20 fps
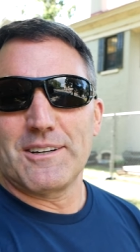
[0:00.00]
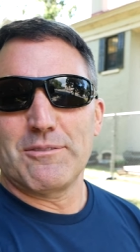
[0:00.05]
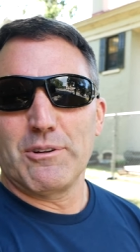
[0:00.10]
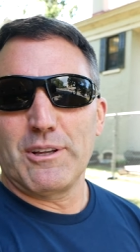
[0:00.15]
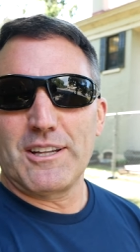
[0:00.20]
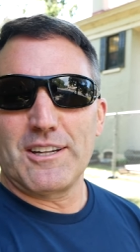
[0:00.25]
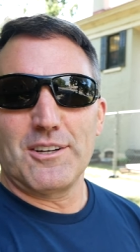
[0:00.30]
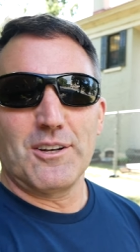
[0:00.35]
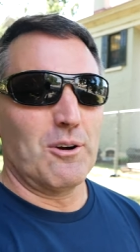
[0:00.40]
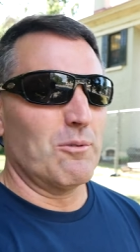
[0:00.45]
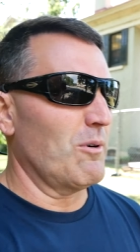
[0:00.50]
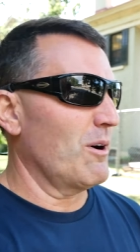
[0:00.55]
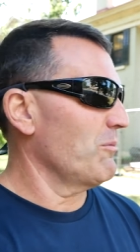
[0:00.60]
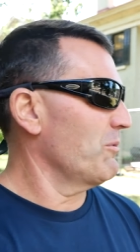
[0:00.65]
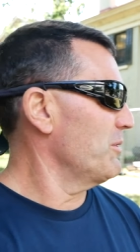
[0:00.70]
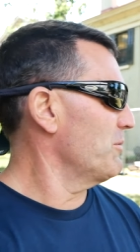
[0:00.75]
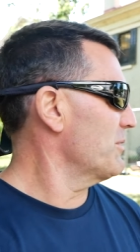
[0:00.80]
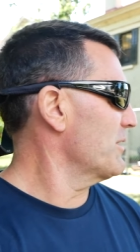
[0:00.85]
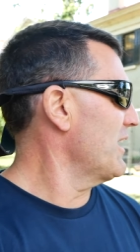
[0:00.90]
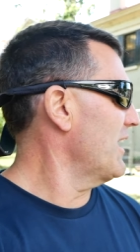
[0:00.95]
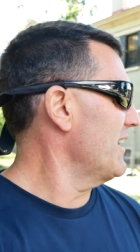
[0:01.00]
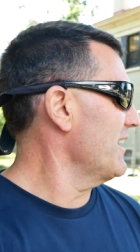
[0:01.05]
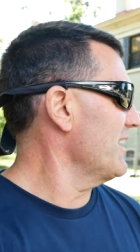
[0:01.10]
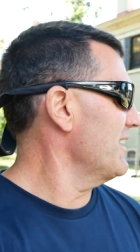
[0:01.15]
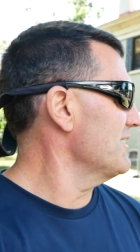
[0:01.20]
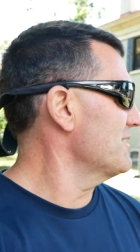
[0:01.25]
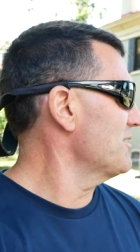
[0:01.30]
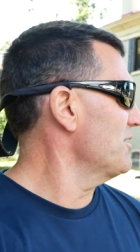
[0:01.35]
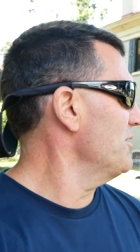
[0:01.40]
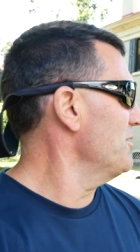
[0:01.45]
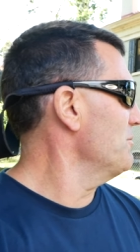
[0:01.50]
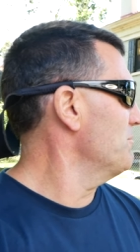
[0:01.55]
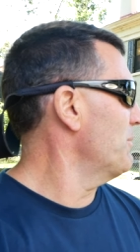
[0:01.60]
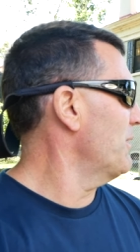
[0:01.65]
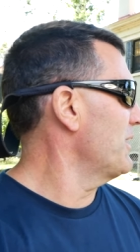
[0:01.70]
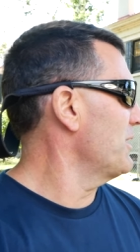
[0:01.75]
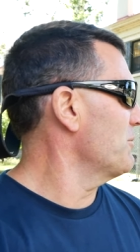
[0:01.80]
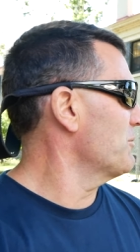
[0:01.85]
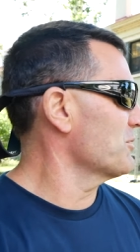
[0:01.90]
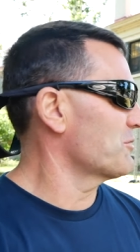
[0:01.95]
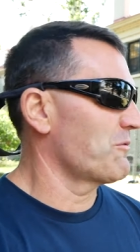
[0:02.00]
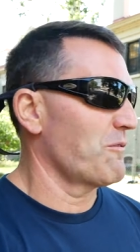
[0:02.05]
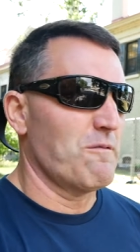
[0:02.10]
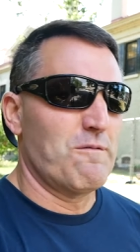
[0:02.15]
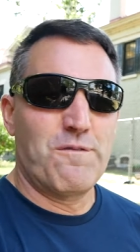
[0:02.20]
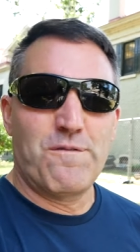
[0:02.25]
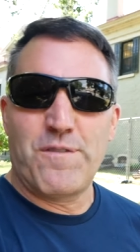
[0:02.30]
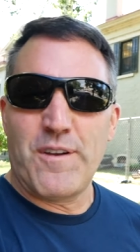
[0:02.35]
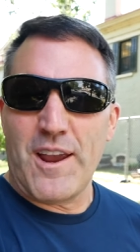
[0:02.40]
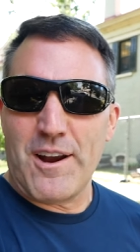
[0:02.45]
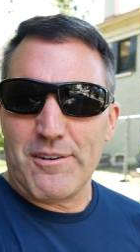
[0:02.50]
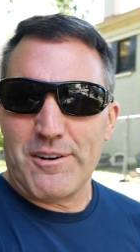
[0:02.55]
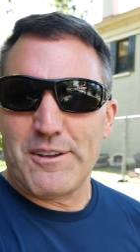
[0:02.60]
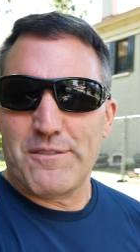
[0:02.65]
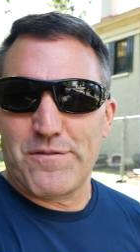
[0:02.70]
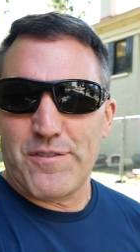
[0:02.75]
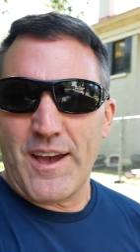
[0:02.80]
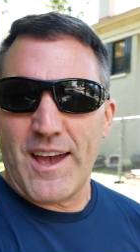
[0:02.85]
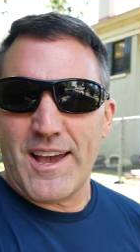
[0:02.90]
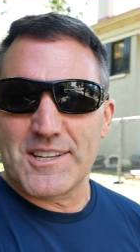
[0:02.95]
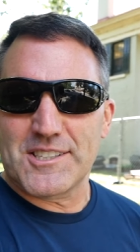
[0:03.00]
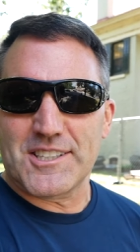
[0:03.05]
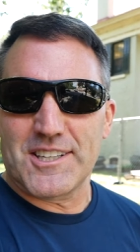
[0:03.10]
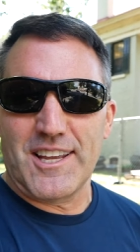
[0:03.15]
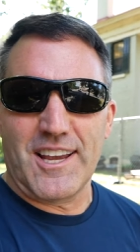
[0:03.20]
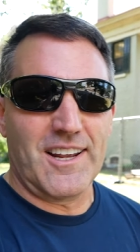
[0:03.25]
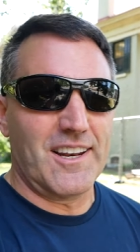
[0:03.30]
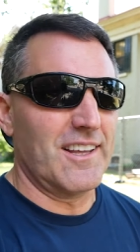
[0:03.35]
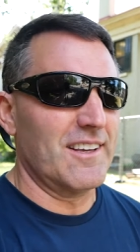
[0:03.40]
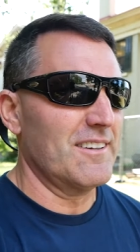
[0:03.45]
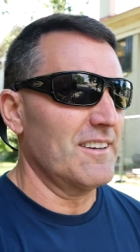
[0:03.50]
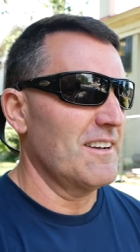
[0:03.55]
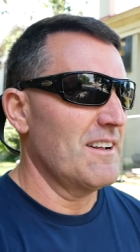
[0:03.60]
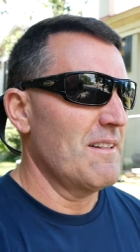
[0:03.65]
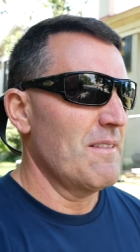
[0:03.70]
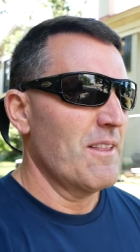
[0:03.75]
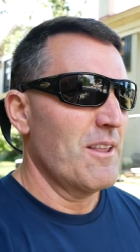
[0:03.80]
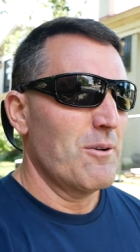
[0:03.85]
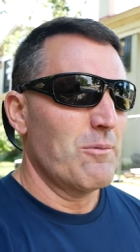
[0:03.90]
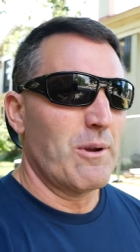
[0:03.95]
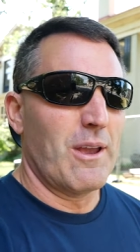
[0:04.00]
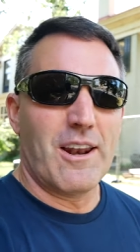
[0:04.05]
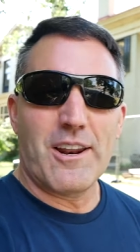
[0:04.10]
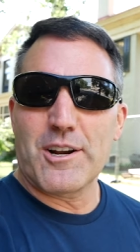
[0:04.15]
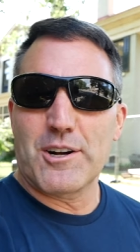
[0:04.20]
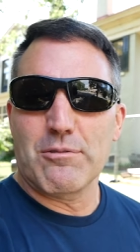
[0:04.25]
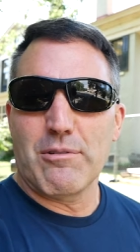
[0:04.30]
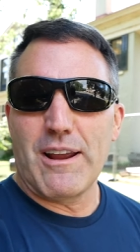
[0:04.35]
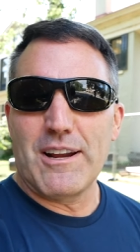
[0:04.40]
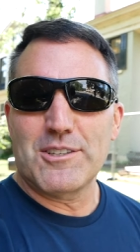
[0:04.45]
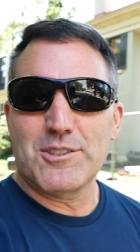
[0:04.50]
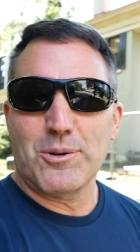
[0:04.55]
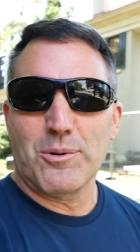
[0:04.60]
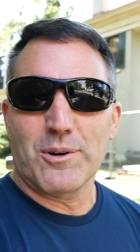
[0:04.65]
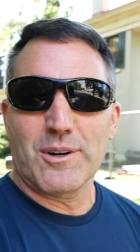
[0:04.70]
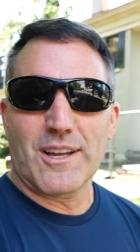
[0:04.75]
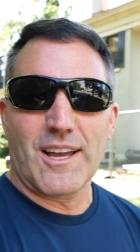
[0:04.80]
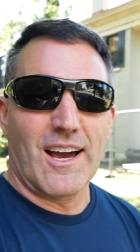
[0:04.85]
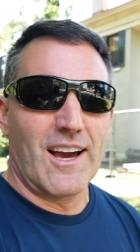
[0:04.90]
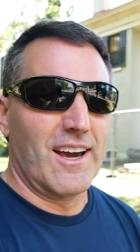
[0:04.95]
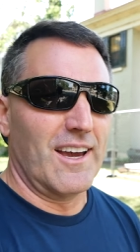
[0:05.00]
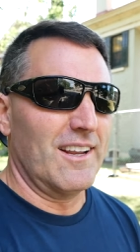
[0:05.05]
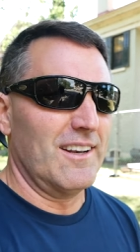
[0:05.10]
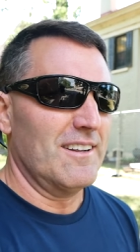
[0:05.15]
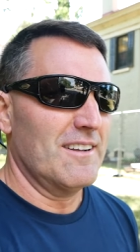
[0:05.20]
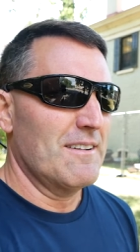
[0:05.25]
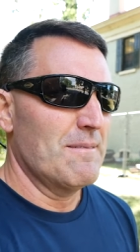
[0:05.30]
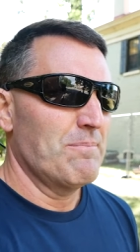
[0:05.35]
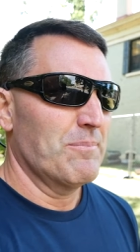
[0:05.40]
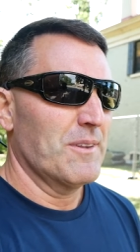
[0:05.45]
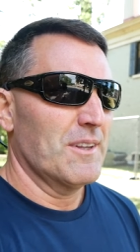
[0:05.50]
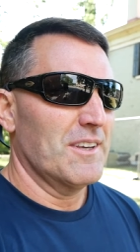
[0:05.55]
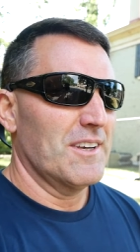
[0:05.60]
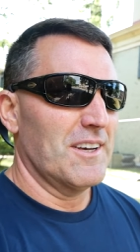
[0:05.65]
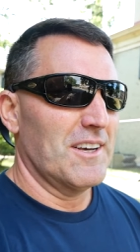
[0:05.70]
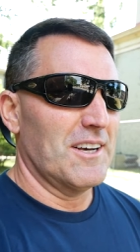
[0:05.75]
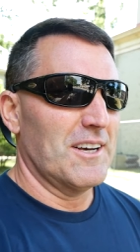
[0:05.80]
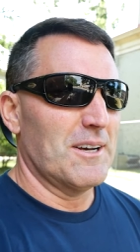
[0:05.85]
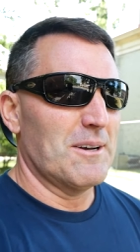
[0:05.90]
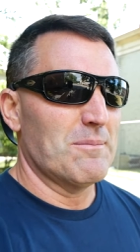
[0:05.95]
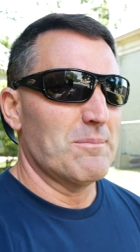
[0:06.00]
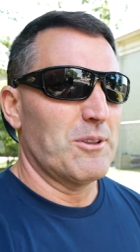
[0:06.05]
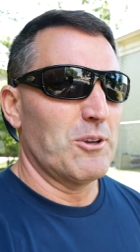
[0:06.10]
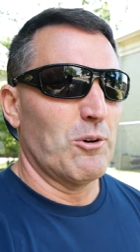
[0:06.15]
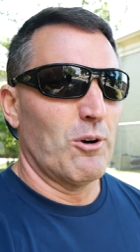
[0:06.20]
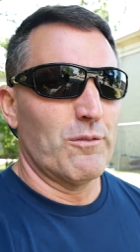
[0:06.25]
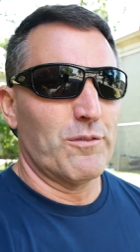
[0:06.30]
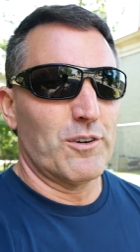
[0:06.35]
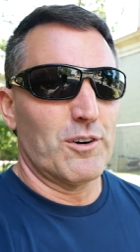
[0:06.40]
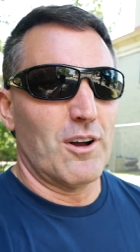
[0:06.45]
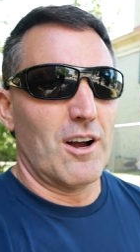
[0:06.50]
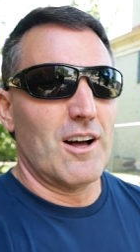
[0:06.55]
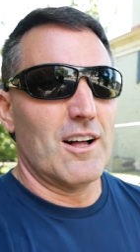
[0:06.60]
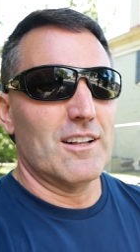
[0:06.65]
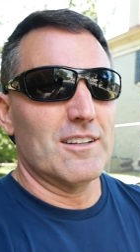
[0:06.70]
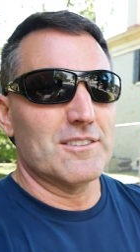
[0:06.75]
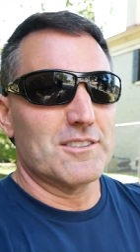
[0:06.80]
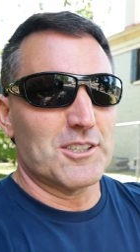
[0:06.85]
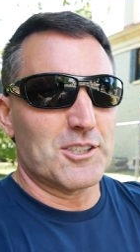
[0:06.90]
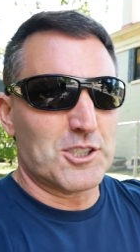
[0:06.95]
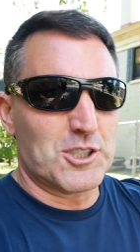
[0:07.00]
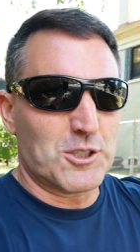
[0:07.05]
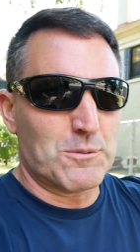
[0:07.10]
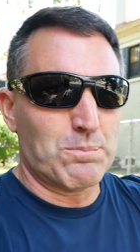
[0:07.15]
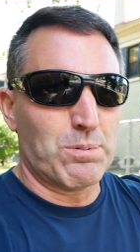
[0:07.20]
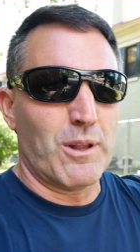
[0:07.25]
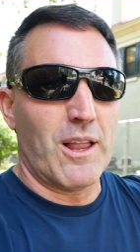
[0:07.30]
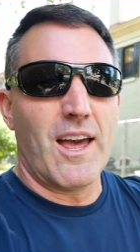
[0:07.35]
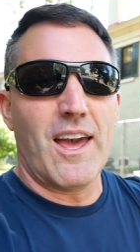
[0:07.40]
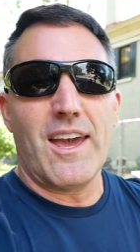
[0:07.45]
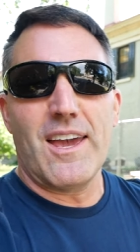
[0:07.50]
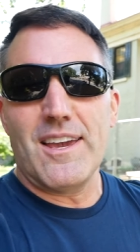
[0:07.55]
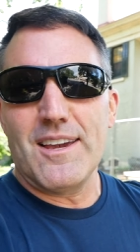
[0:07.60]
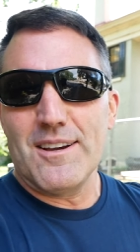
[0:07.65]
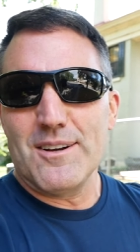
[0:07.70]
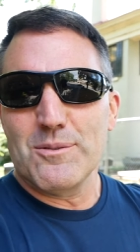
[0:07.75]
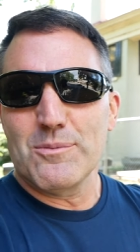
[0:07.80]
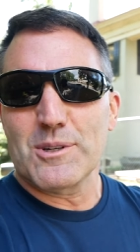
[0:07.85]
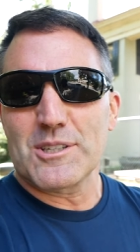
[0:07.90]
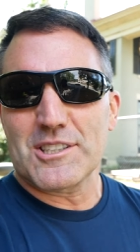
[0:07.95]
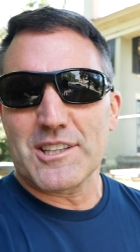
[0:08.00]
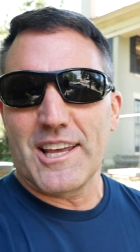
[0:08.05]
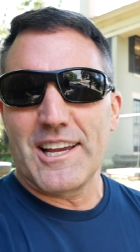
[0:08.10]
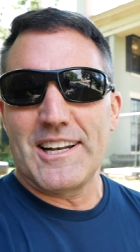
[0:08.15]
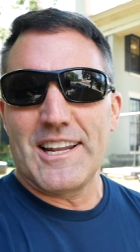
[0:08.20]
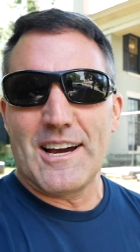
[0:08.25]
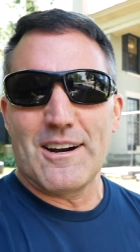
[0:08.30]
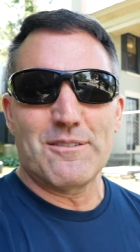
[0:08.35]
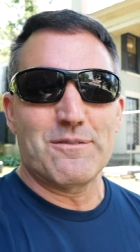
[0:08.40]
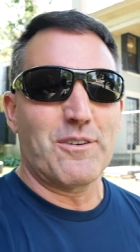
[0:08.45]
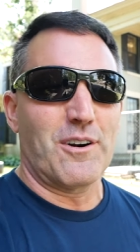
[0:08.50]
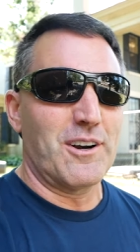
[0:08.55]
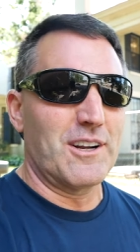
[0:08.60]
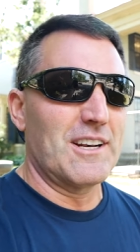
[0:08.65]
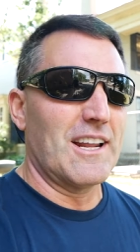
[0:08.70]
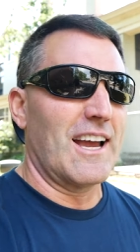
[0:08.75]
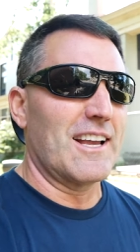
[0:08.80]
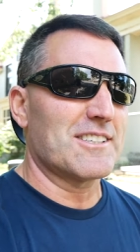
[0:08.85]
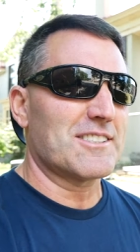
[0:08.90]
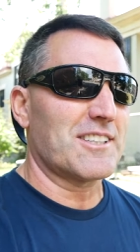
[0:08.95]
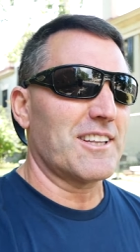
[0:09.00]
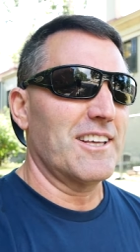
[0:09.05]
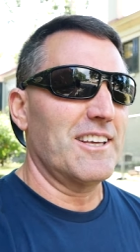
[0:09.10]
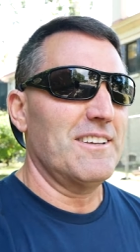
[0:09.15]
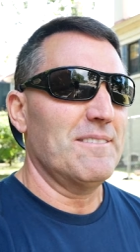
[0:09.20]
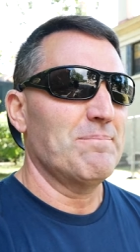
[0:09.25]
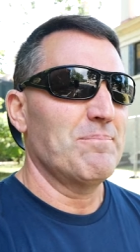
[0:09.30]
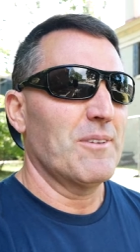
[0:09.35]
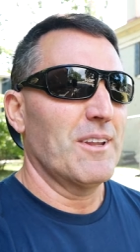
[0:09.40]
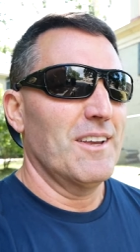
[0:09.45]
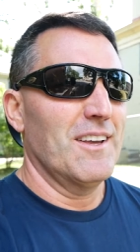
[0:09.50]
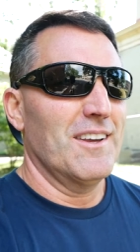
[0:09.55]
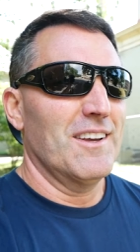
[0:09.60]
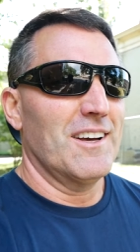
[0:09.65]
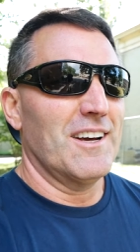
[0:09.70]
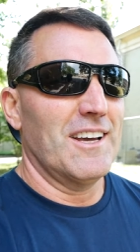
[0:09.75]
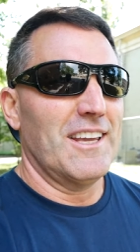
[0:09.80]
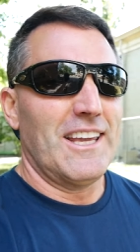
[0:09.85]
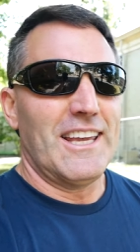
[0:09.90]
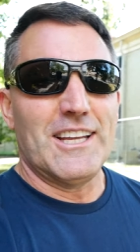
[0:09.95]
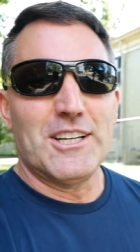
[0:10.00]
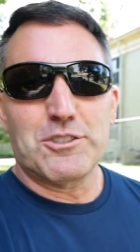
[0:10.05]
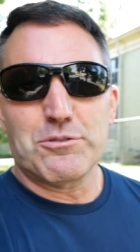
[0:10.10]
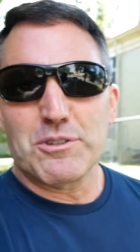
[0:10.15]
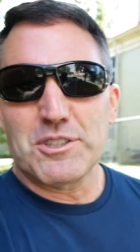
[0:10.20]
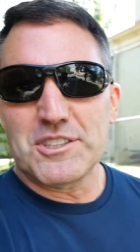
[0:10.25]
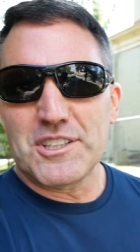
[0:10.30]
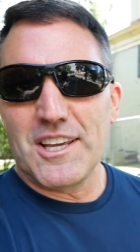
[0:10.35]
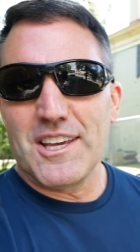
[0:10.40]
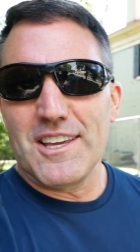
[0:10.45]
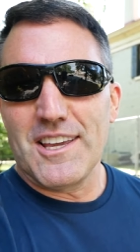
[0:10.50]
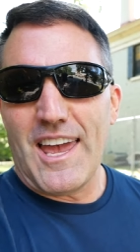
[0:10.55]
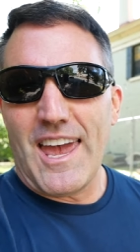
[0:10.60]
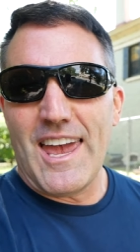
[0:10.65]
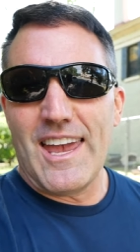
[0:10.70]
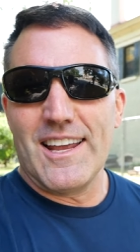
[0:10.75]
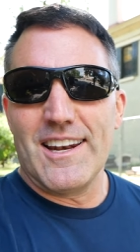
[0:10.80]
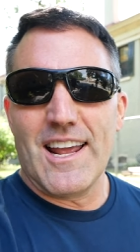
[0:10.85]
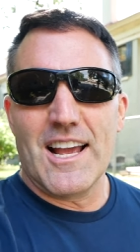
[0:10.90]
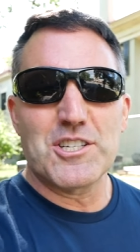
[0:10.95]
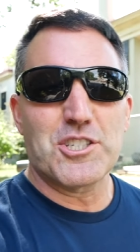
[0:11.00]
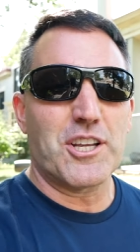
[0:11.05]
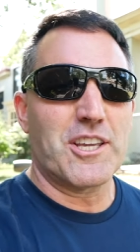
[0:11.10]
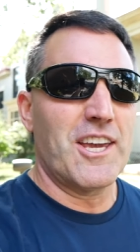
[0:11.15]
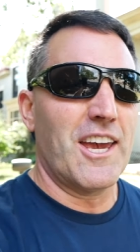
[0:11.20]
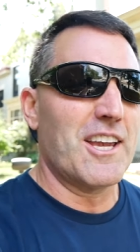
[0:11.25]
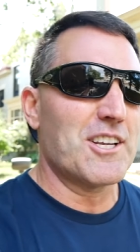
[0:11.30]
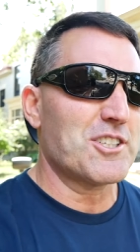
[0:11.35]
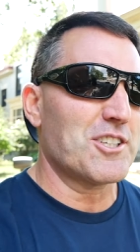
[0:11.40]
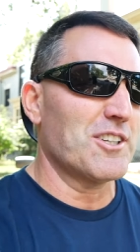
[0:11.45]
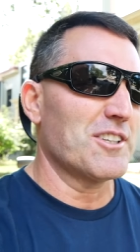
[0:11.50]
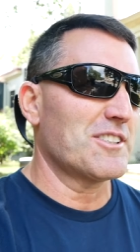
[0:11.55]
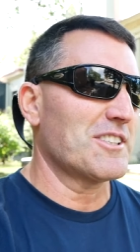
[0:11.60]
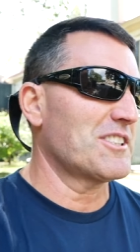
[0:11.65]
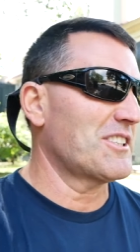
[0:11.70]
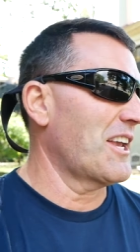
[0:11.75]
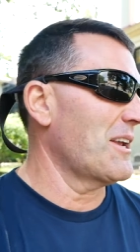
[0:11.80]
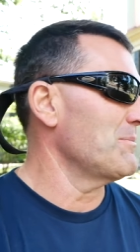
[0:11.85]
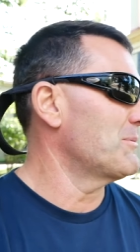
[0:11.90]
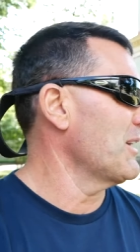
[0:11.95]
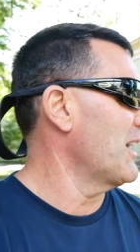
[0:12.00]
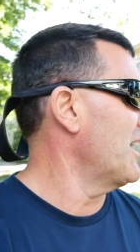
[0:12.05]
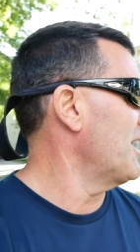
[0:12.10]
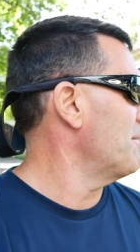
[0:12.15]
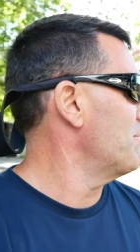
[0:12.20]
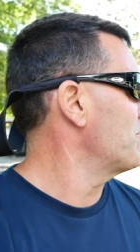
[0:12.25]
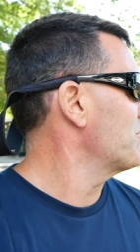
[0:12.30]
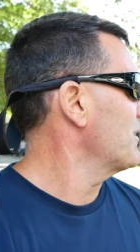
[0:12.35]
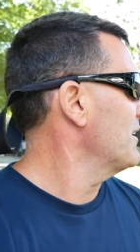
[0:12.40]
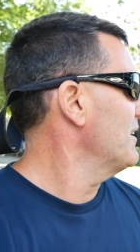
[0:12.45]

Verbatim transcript: Really didn't know what we were getting into, but it was very fascinating. We had a great tour guide. Um, the overall display was laid out very nicely, uh, interesting and educational at the same time.